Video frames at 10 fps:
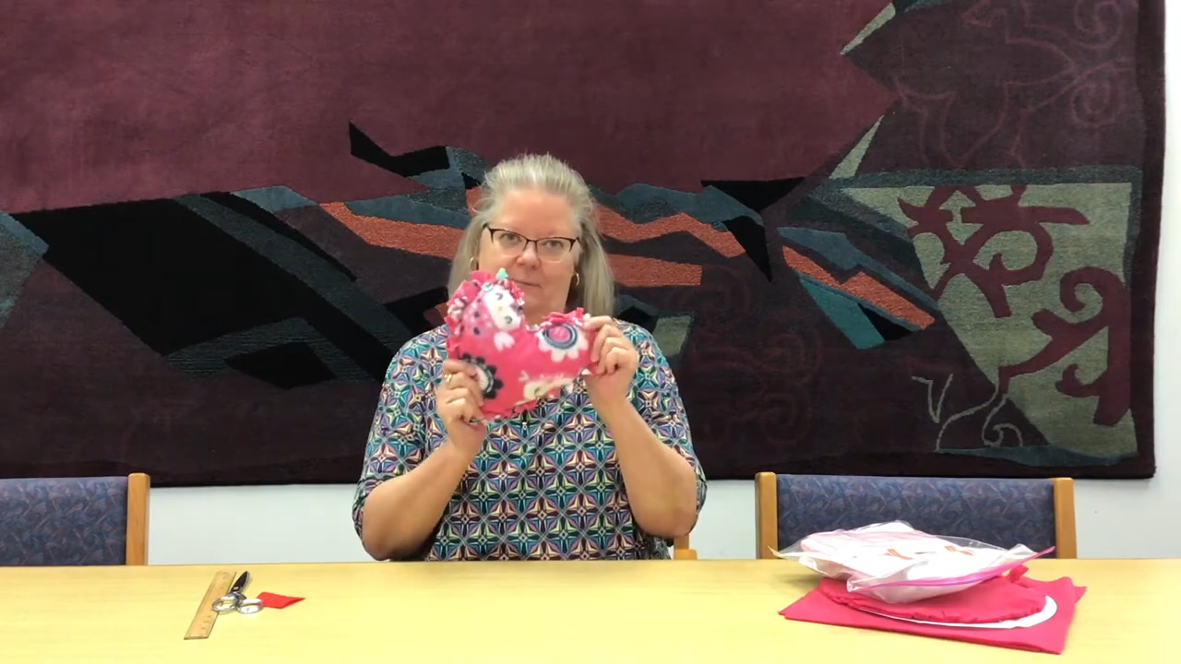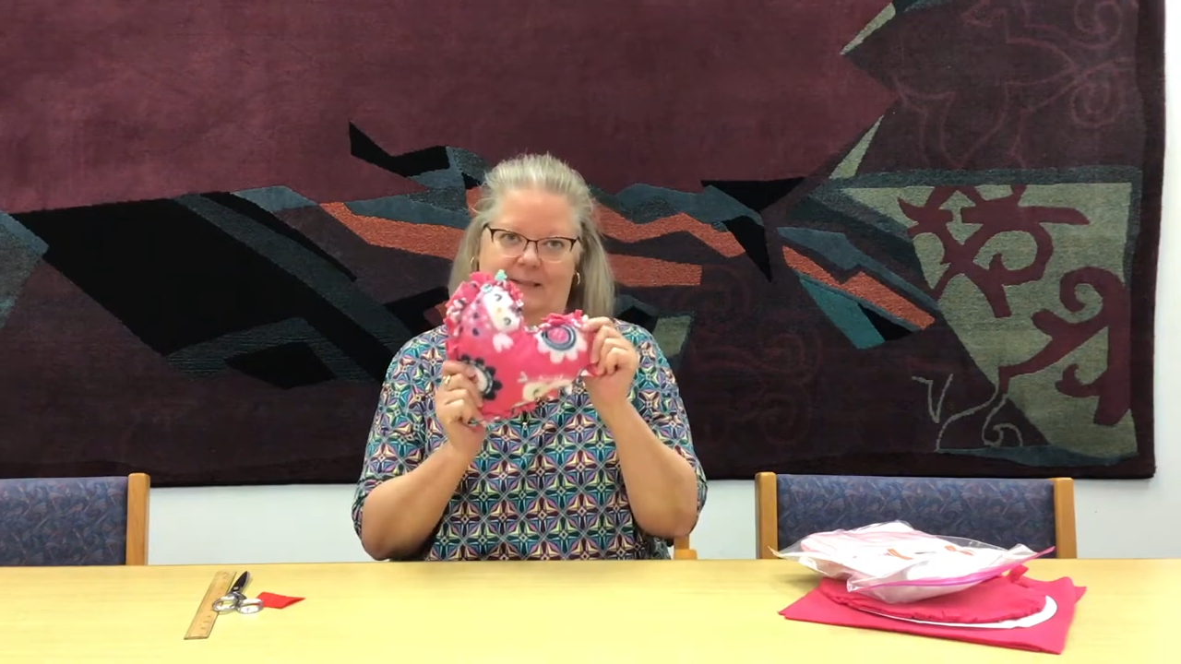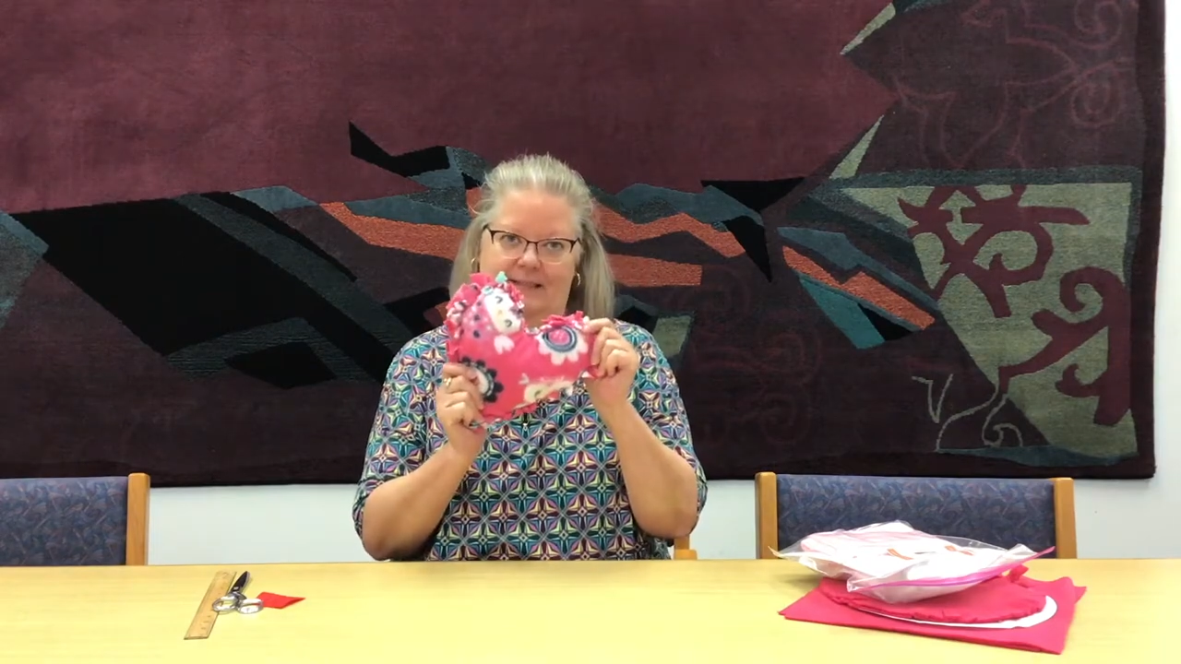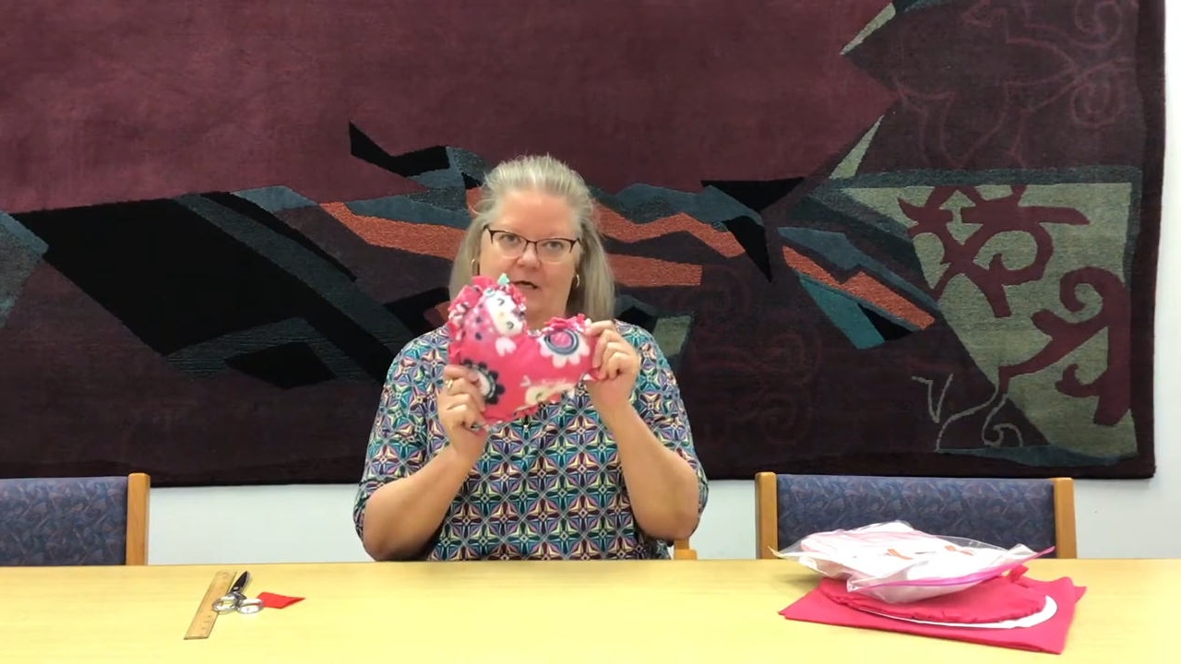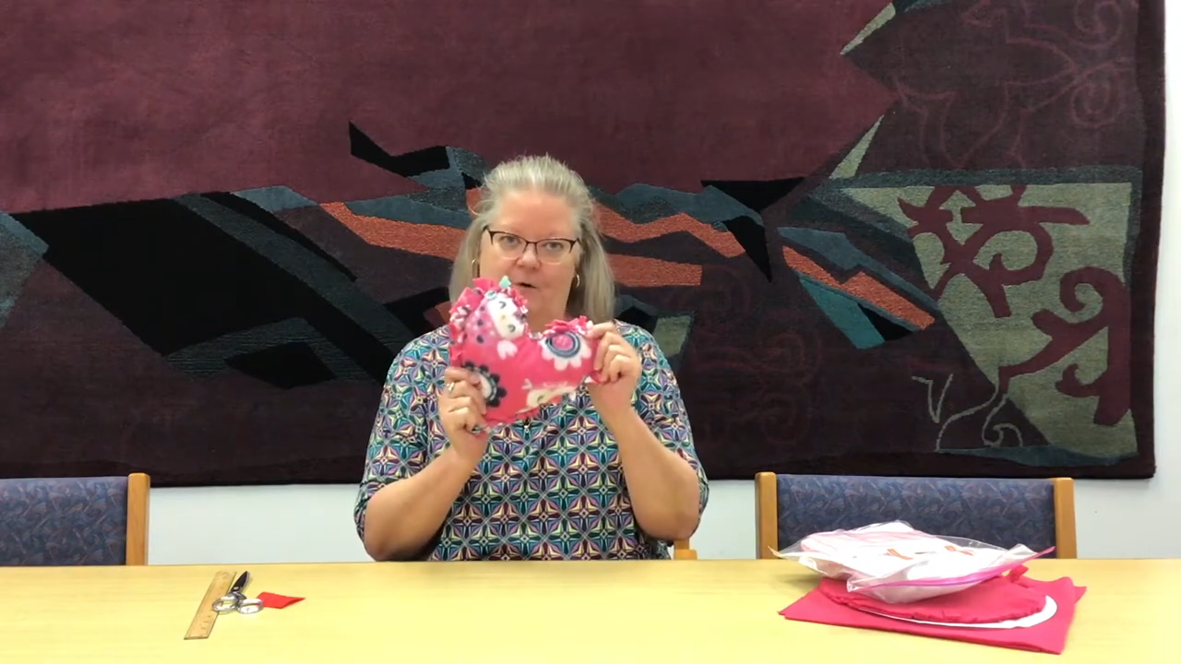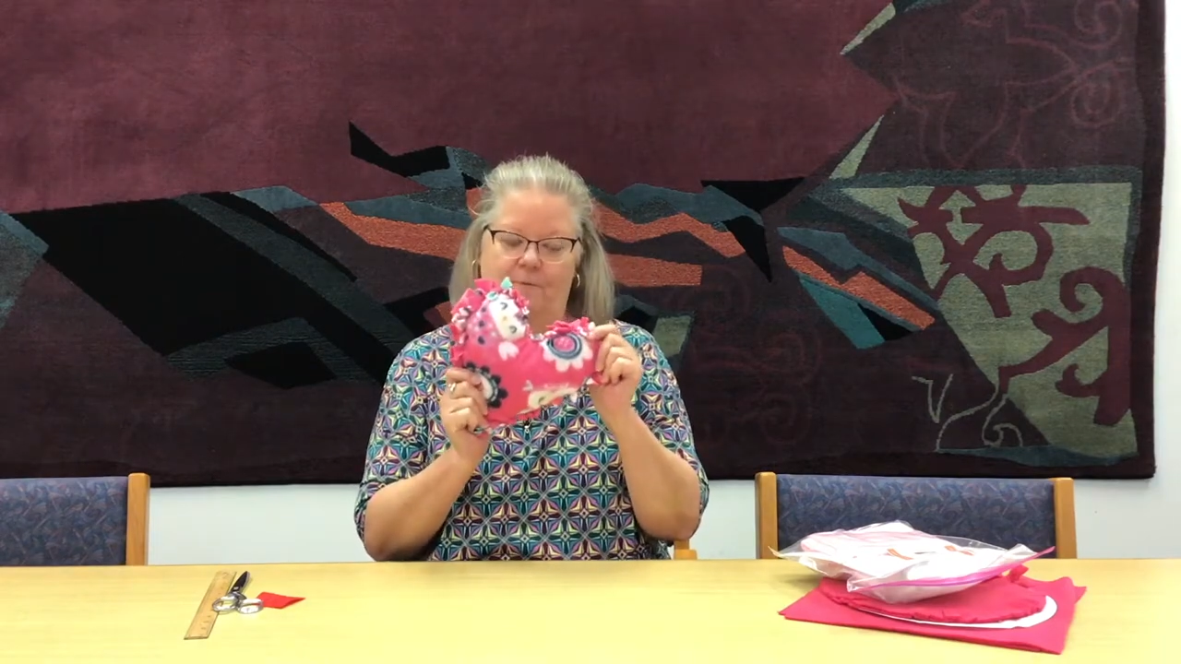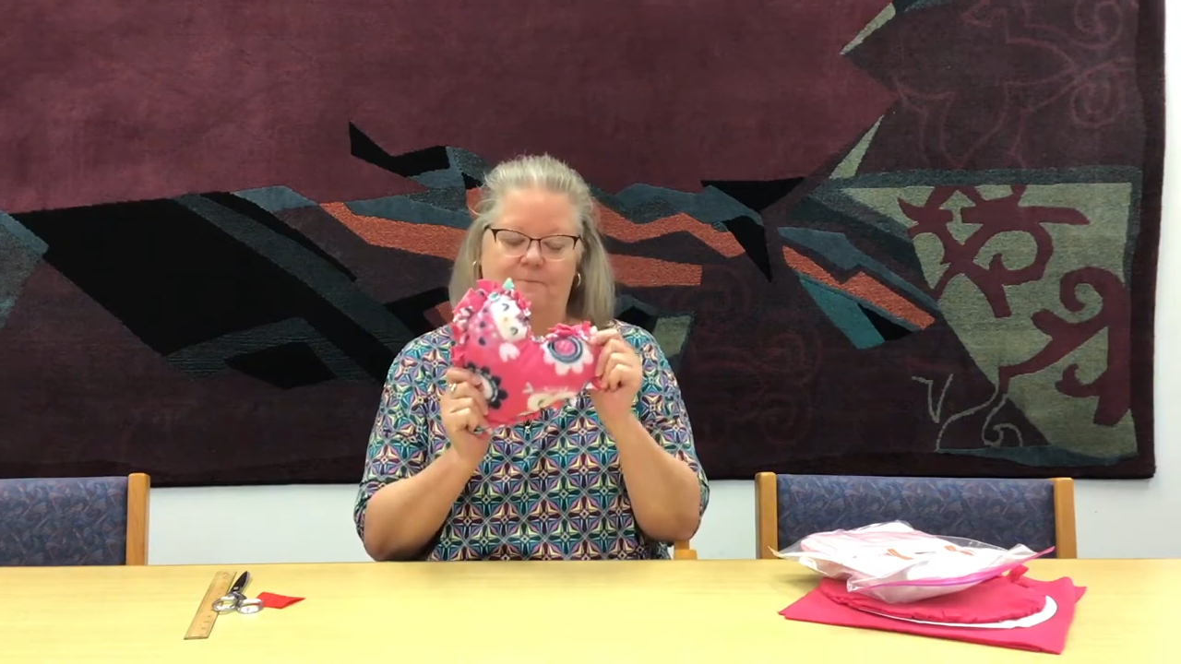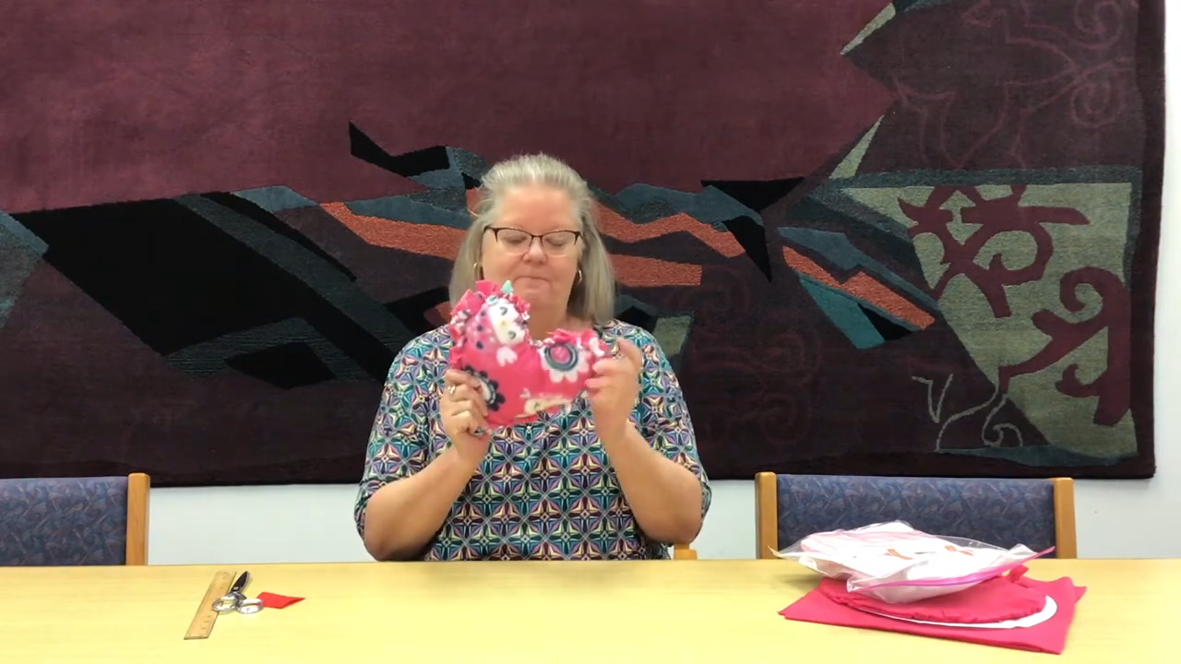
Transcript: pillow.